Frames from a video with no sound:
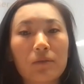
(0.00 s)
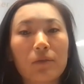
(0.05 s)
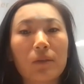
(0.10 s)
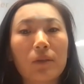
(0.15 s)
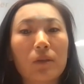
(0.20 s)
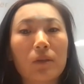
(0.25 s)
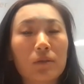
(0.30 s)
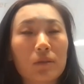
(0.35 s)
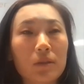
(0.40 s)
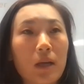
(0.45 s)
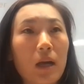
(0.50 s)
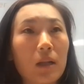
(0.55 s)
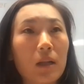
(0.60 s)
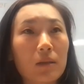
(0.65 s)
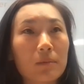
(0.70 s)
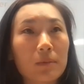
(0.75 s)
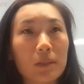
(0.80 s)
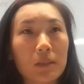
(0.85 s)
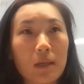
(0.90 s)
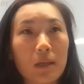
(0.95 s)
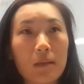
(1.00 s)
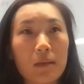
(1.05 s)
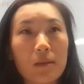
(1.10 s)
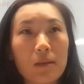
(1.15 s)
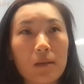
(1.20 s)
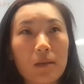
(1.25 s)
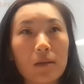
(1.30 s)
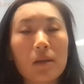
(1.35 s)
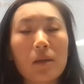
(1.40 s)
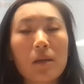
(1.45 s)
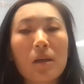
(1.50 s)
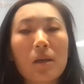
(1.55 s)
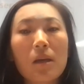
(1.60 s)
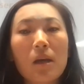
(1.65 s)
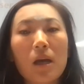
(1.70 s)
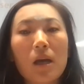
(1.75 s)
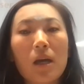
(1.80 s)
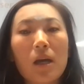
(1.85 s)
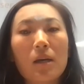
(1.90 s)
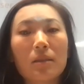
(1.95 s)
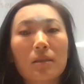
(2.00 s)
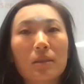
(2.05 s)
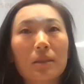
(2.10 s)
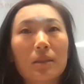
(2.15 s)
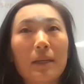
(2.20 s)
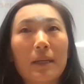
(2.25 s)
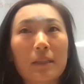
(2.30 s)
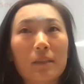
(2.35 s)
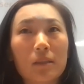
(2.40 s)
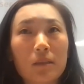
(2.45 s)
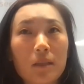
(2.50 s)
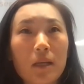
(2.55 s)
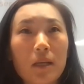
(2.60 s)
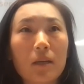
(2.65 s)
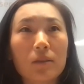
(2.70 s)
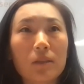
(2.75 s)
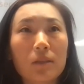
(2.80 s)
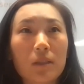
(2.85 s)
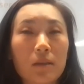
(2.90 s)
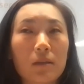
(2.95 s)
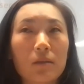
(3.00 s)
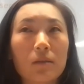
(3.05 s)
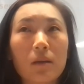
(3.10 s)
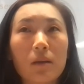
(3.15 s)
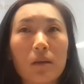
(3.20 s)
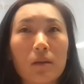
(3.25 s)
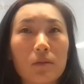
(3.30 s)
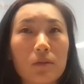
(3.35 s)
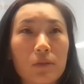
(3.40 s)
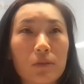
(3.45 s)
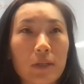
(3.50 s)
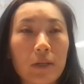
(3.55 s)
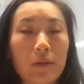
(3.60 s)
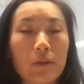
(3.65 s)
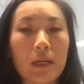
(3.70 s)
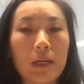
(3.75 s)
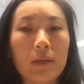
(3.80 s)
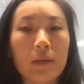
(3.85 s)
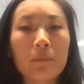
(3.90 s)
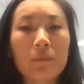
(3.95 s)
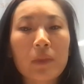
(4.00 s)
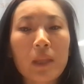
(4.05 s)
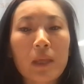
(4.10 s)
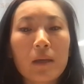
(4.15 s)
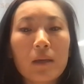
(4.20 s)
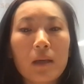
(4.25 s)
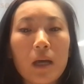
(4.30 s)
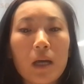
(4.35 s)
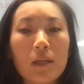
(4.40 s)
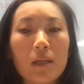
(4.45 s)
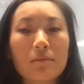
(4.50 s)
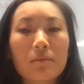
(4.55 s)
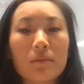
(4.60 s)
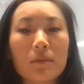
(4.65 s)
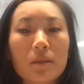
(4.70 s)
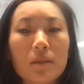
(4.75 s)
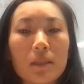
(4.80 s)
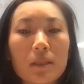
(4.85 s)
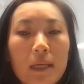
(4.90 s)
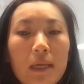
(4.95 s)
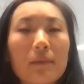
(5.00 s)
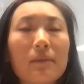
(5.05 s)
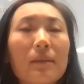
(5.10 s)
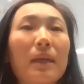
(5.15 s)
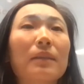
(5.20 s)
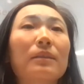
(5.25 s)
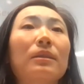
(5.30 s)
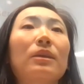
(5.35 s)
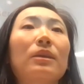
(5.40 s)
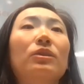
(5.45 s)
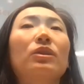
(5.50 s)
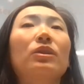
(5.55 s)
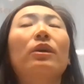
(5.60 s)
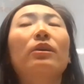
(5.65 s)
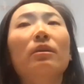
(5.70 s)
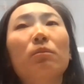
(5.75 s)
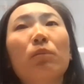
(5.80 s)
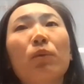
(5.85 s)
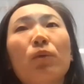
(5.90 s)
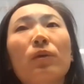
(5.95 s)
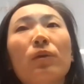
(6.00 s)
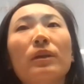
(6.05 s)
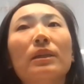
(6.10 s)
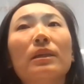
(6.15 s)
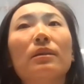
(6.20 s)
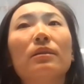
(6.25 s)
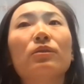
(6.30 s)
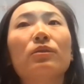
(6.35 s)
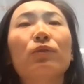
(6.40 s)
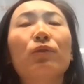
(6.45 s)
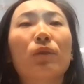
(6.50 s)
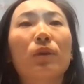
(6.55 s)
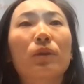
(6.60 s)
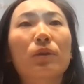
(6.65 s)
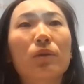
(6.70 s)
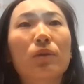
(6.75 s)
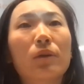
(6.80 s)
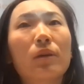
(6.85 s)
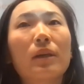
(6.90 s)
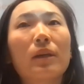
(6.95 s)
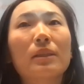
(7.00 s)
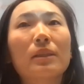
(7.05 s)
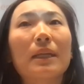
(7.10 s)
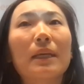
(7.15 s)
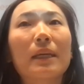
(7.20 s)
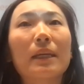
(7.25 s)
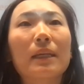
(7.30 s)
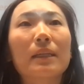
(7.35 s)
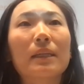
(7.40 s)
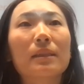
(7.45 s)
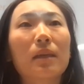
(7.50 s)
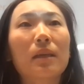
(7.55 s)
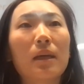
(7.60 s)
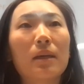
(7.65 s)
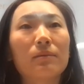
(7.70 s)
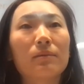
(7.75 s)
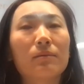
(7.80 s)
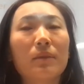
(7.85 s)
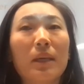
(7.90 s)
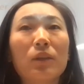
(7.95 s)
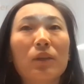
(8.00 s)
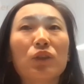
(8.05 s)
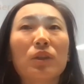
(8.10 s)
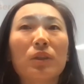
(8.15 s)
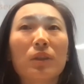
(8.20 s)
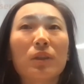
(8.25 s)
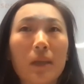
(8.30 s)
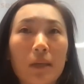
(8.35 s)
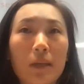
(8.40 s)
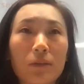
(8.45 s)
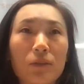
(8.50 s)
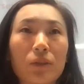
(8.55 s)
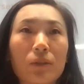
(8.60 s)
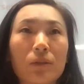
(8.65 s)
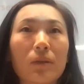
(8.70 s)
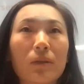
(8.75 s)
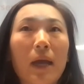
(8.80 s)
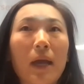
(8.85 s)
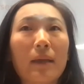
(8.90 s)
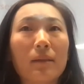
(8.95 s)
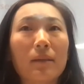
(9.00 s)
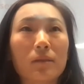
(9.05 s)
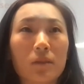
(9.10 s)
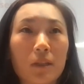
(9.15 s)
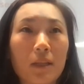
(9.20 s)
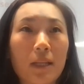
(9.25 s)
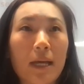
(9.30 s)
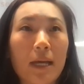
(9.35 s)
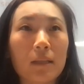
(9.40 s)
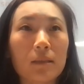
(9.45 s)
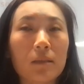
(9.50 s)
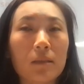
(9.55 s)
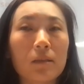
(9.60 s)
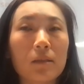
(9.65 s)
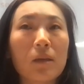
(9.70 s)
for those columns in the select clause in the query. The indexes are important for queries like insert into as select